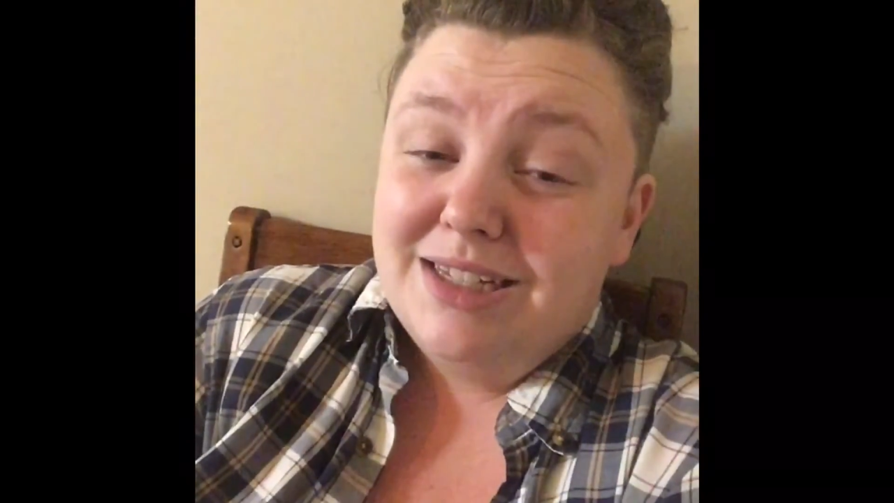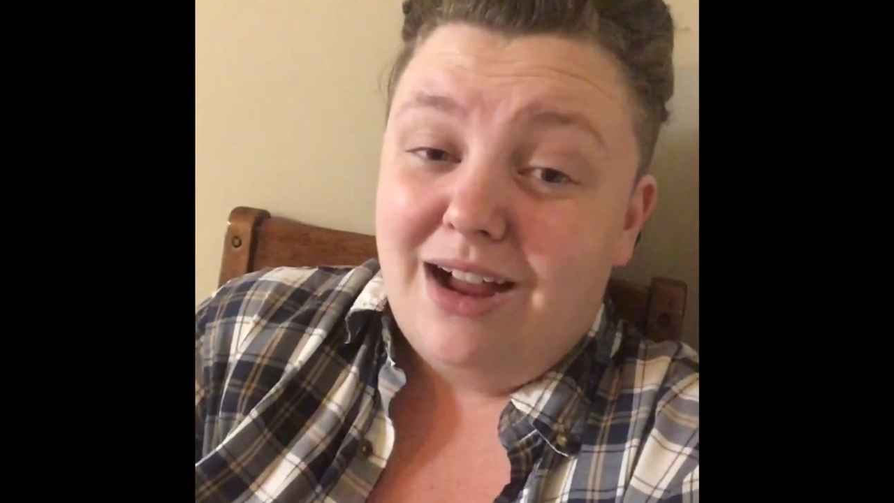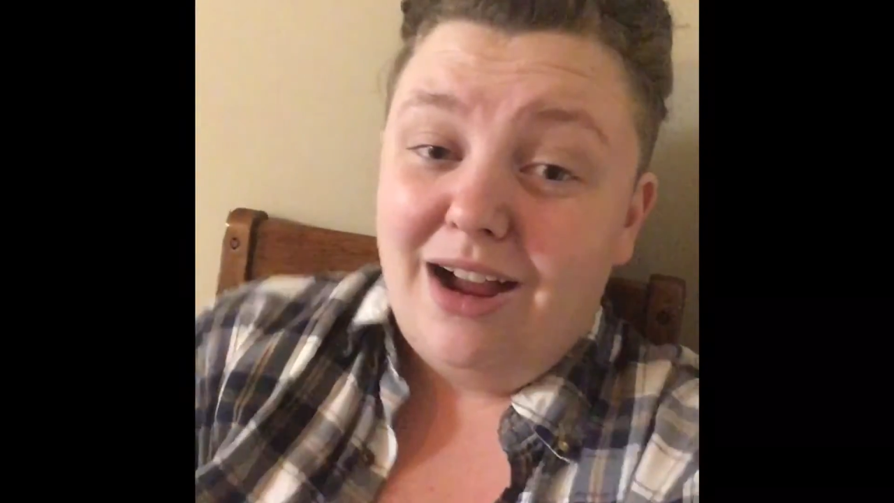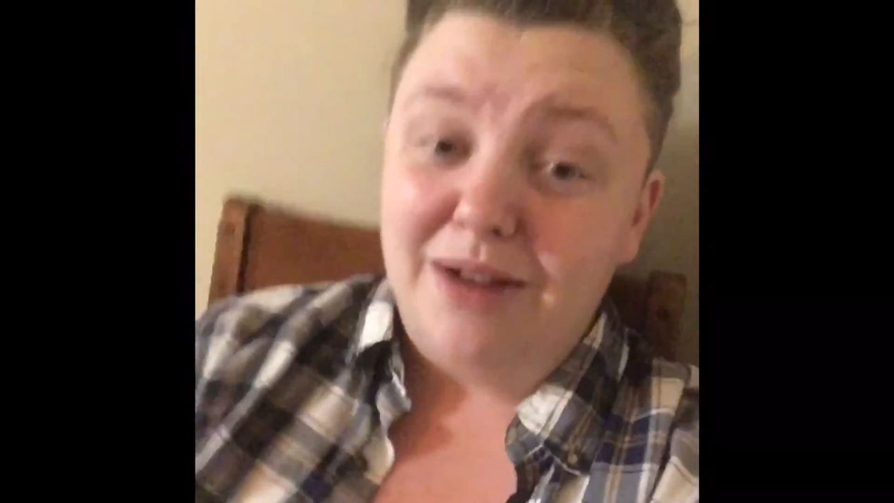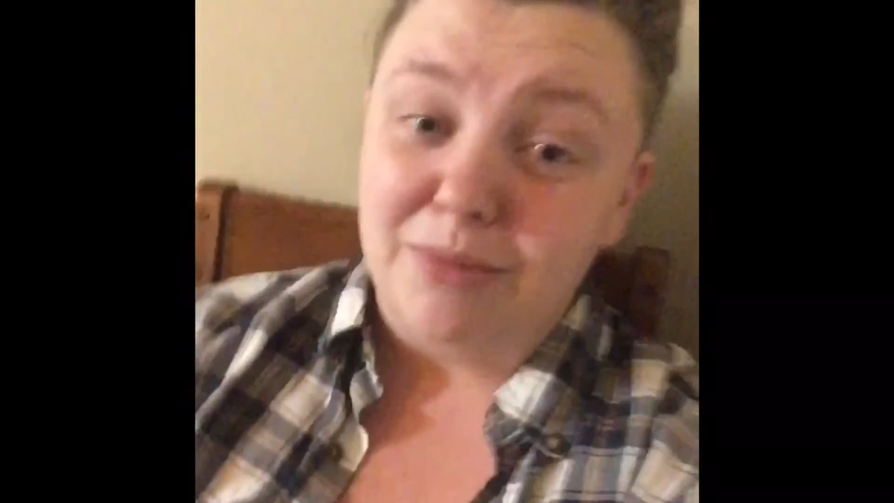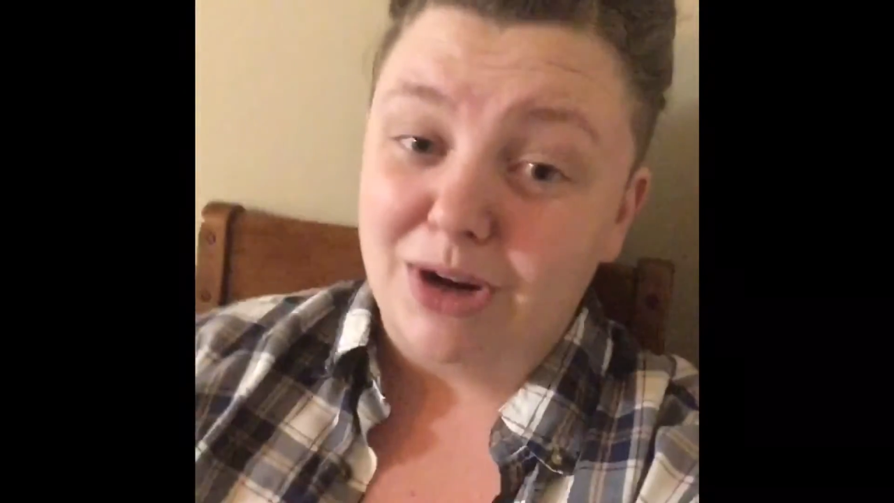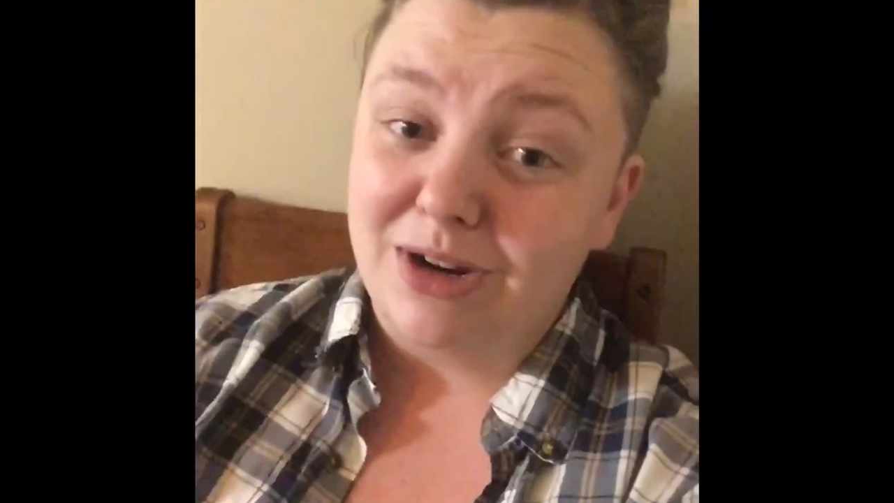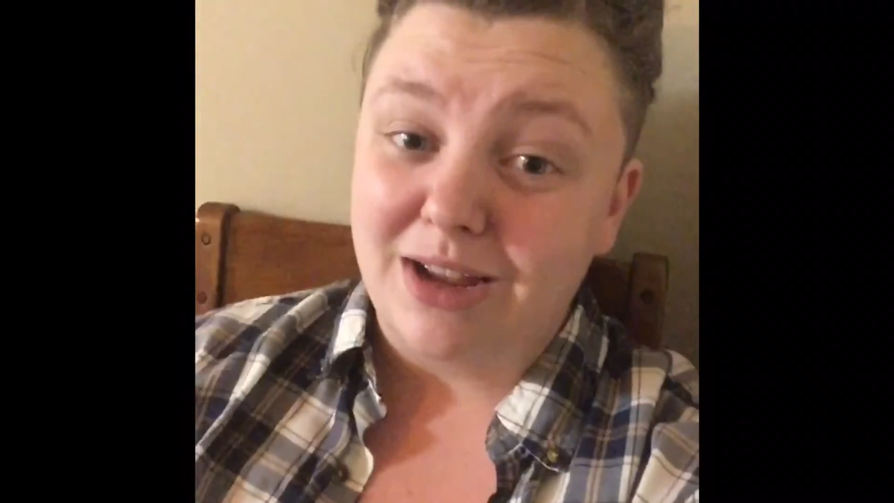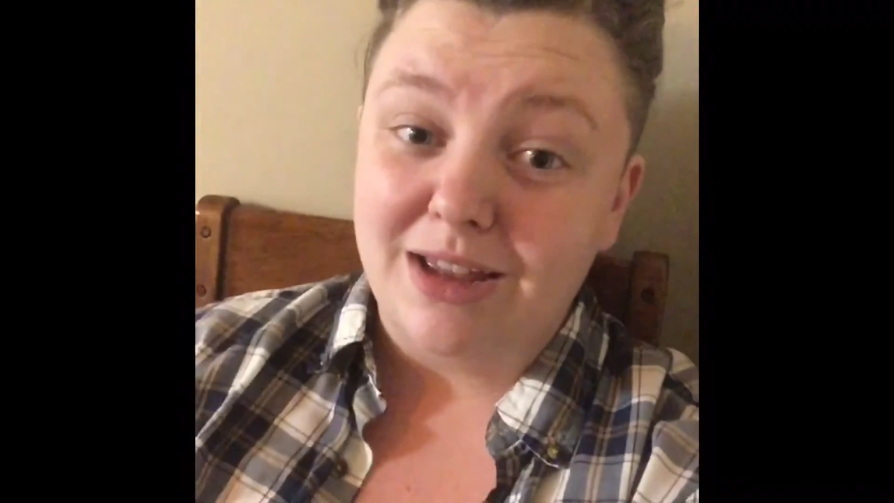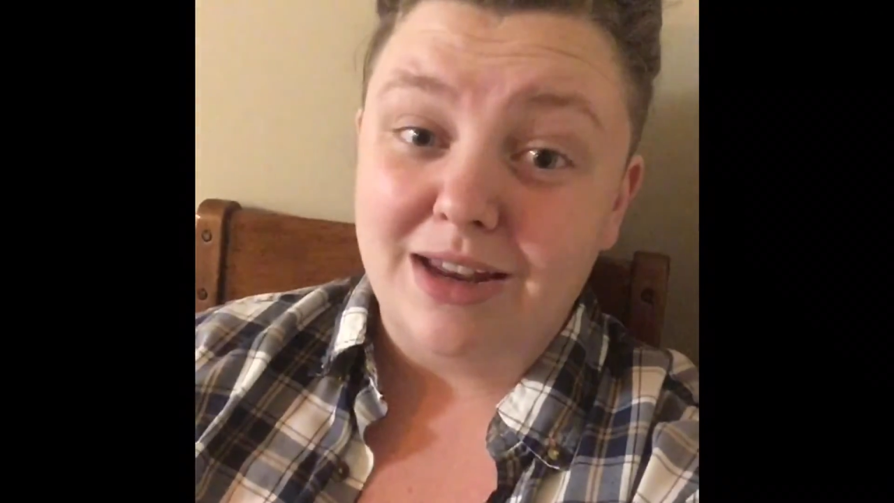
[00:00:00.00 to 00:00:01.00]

a hot market